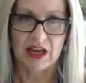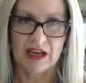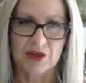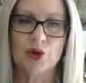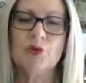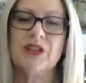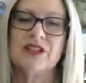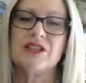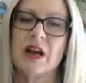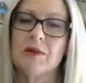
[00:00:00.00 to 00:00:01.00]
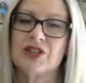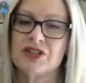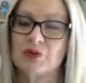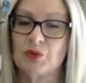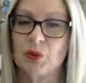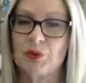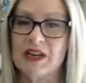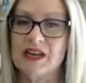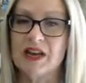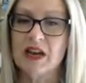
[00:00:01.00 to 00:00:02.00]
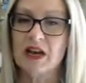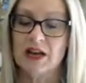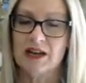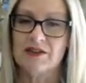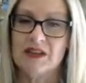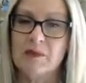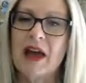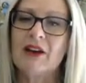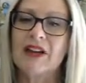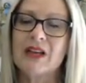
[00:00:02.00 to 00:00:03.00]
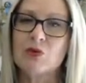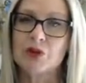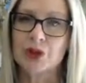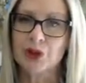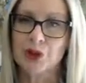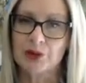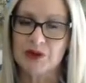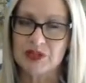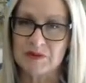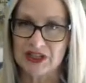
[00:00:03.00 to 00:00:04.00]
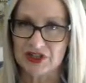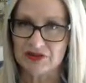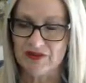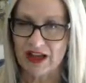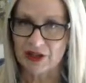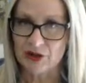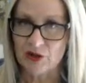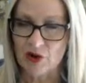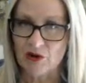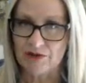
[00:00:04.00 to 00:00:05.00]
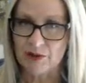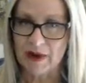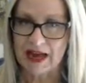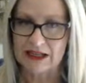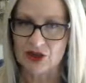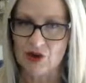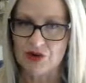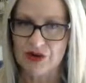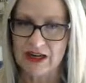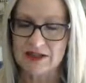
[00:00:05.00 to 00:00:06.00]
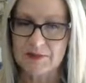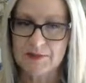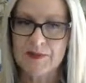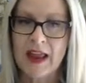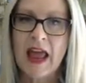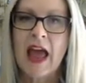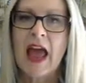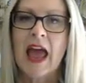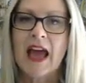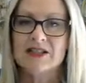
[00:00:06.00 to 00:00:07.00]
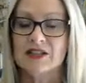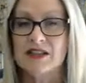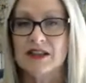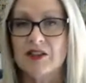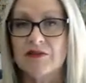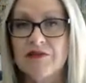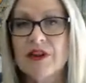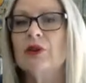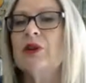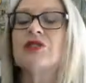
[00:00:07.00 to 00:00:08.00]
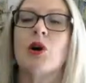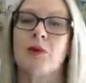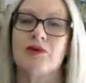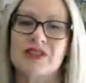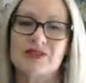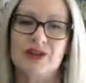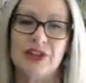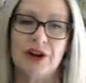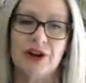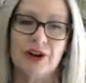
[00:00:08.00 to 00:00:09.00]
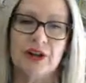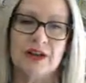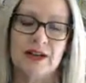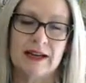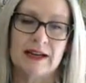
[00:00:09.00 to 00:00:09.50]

there. Normally damages will be the amount equal to the diminished value of the main contract. As I said at the very top of this video,